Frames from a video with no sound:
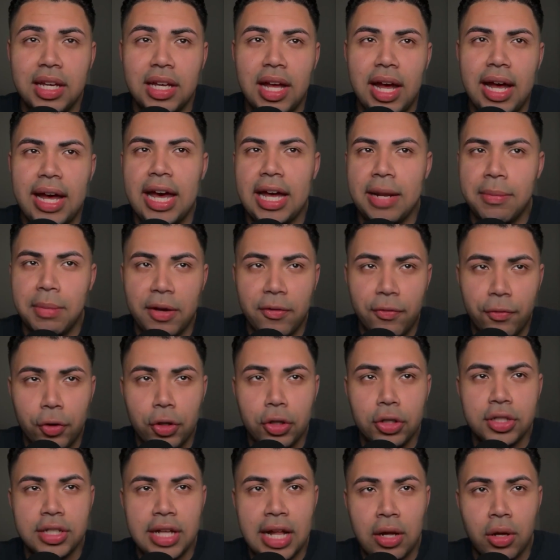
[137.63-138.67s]
I had my
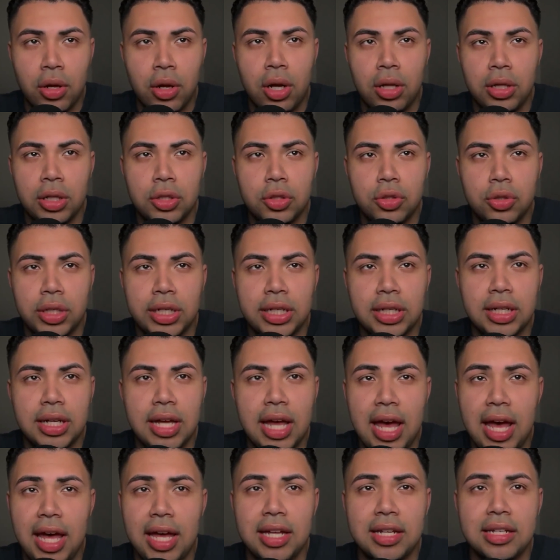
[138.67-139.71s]
first alcoholic drink
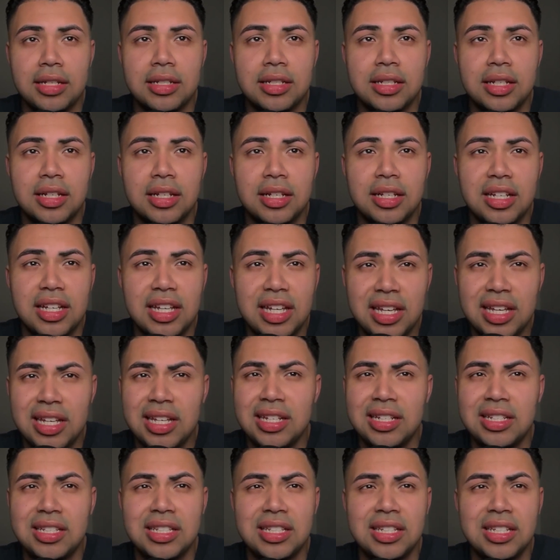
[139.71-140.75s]
and
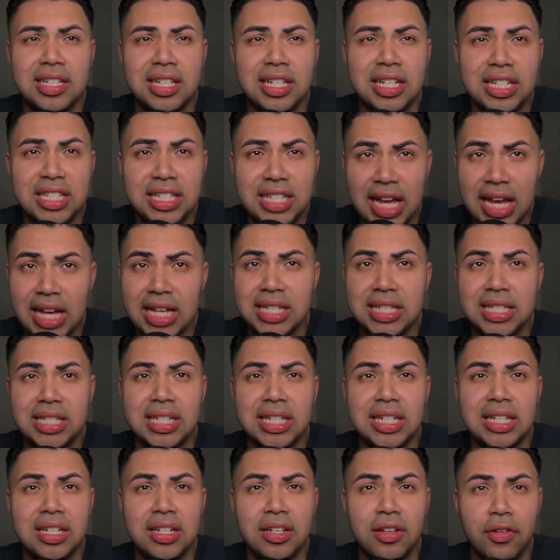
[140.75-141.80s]
it
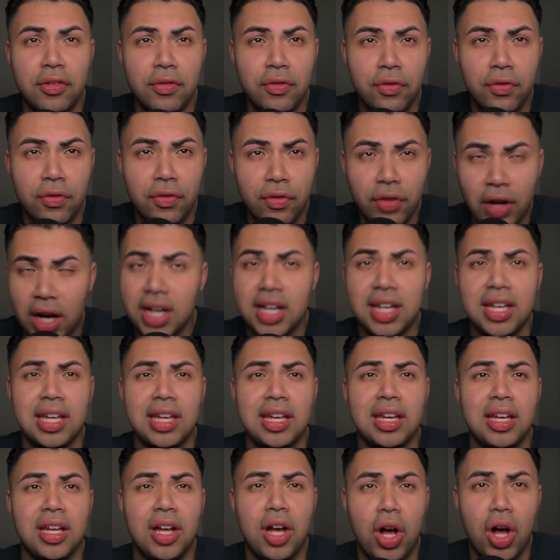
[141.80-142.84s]
tasted
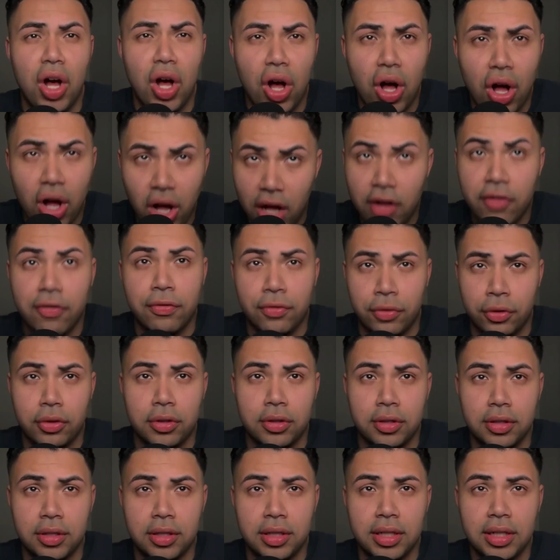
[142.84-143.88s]
fucking
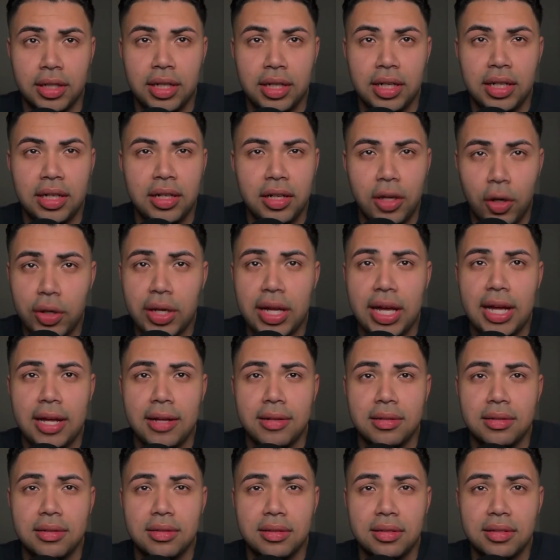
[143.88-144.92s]
awful. Oh yeah.
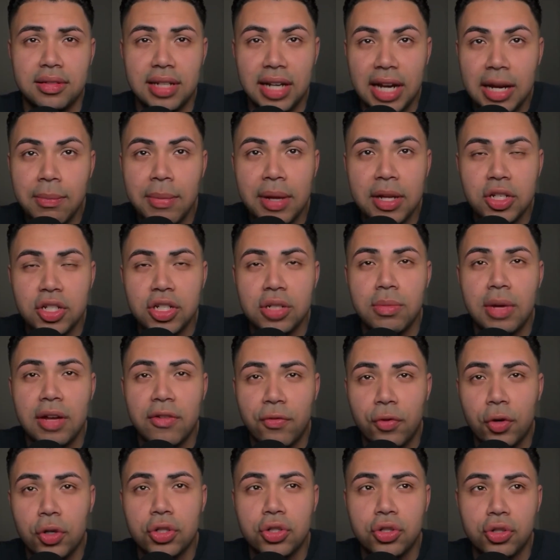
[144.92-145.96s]
Did I mention my
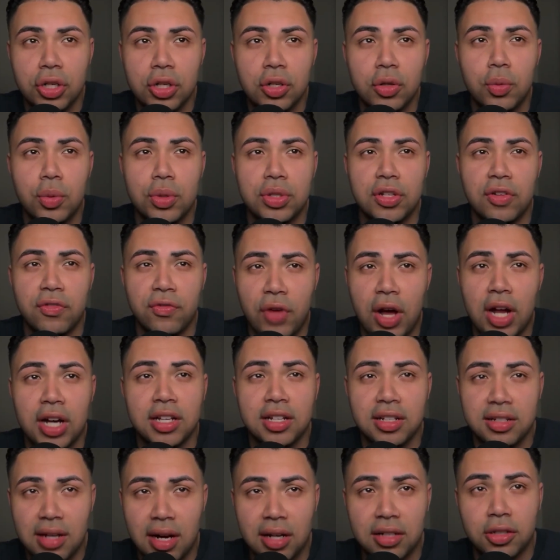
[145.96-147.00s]
first drink was a
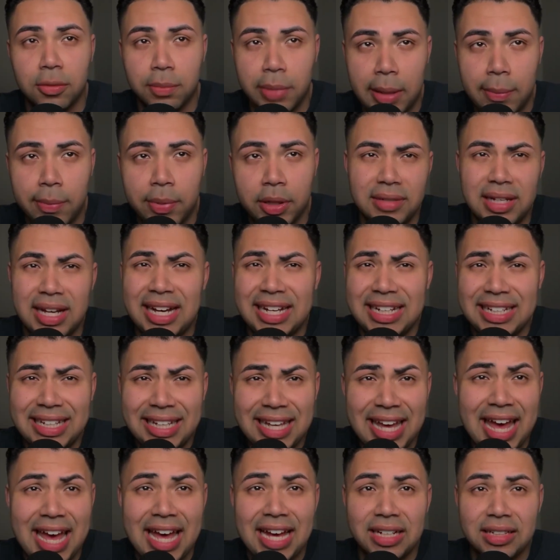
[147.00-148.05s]
vodka Dr. Pepper? I
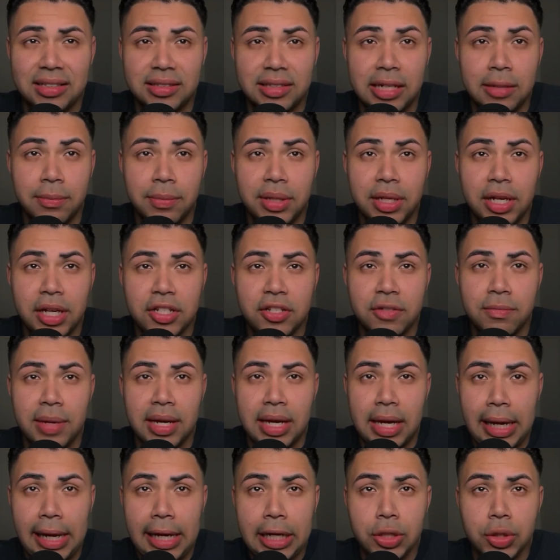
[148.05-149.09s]
gagged, and because of my
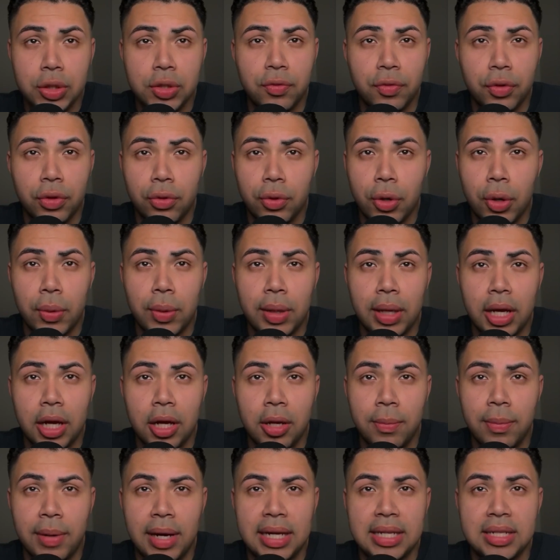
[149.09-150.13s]
hatred for throwing
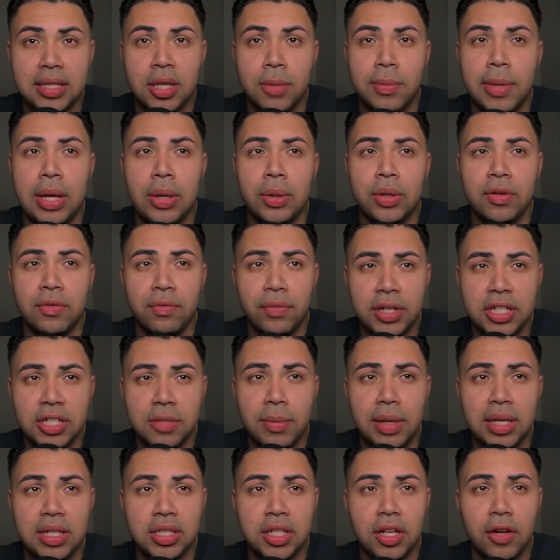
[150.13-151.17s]
up, I somehow convinced
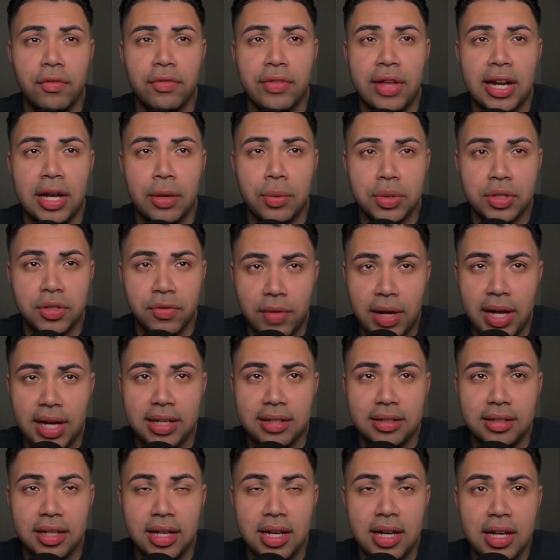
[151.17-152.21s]
myself that I was
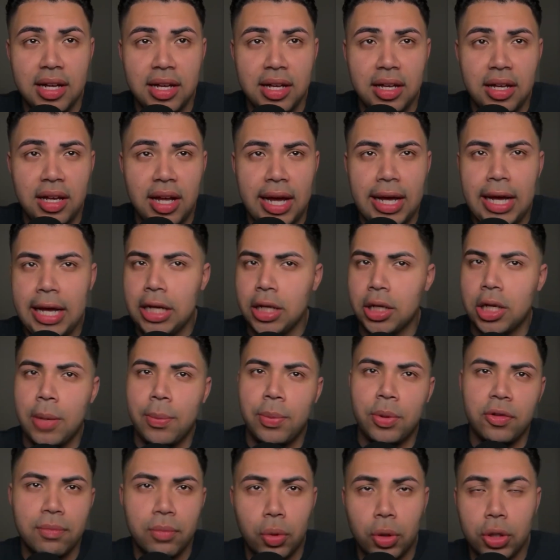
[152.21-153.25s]
fine. I had a
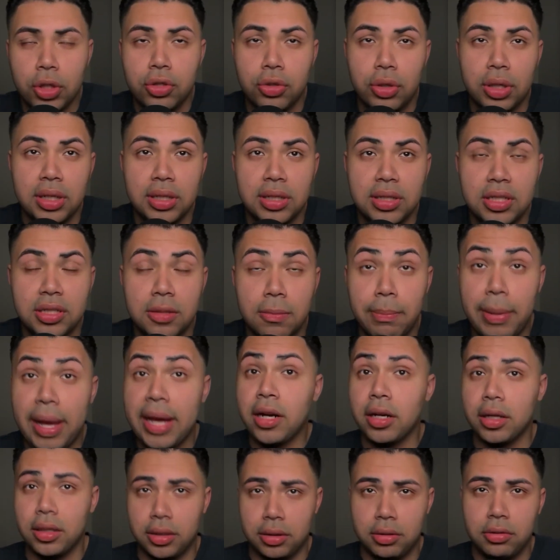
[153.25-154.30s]
couple of more drinks,
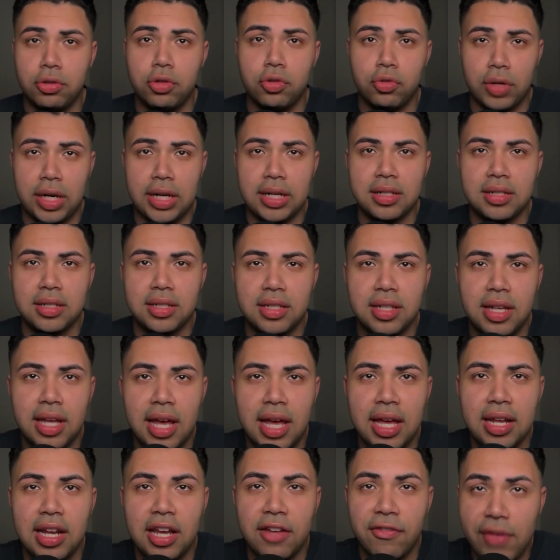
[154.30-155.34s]
better drinks,
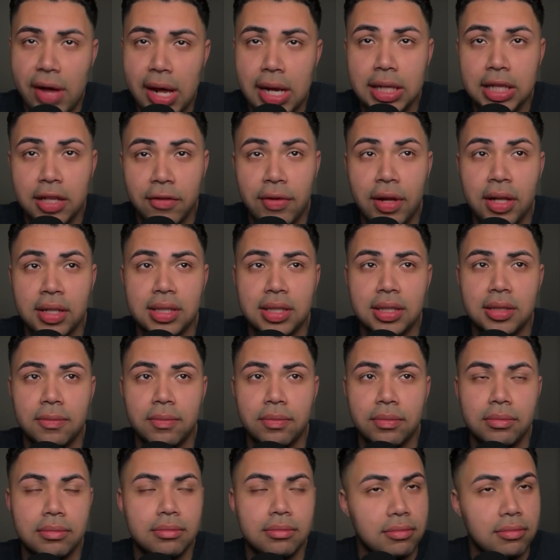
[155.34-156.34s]
and I finally felt it.